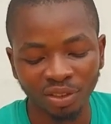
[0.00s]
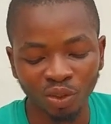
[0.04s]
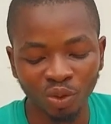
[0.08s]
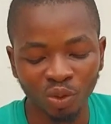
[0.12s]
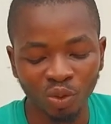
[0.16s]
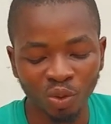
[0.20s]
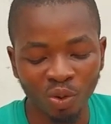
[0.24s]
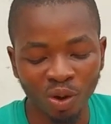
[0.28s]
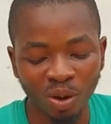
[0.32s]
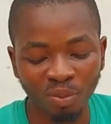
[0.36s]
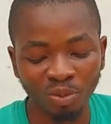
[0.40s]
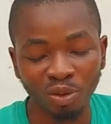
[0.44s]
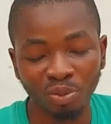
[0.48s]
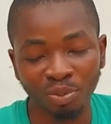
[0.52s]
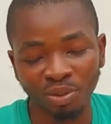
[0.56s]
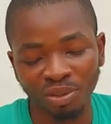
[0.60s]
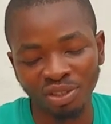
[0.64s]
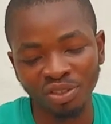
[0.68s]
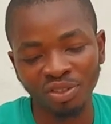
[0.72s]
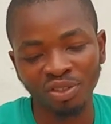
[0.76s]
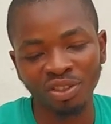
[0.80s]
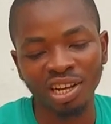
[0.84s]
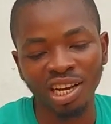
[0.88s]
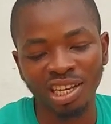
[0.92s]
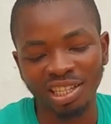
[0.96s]
So I'm
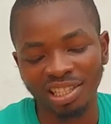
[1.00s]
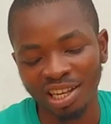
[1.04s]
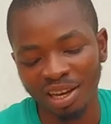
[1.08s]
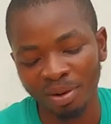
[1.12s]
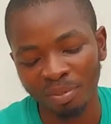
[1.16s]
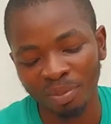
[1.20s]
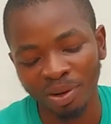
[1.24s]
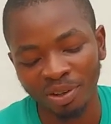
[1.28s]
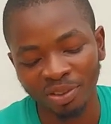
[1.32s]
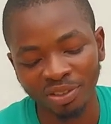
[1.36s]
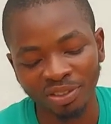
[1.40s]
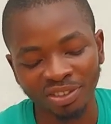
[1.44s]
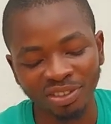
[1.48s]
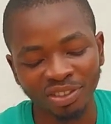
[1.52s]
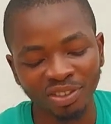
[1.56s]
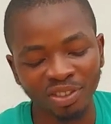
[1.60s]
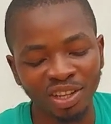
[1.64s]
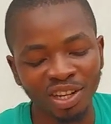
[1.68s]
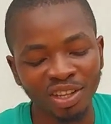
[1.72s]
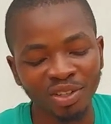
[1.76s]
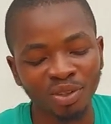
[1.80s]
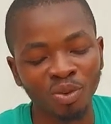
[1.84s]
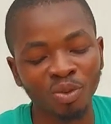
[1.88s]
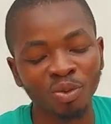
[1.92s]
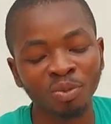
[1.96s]
supporting you guys that are bald. So
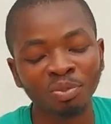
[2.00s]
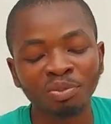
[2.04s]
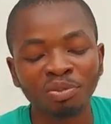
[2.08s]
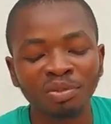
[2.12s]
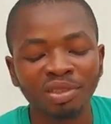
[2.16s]
let's go.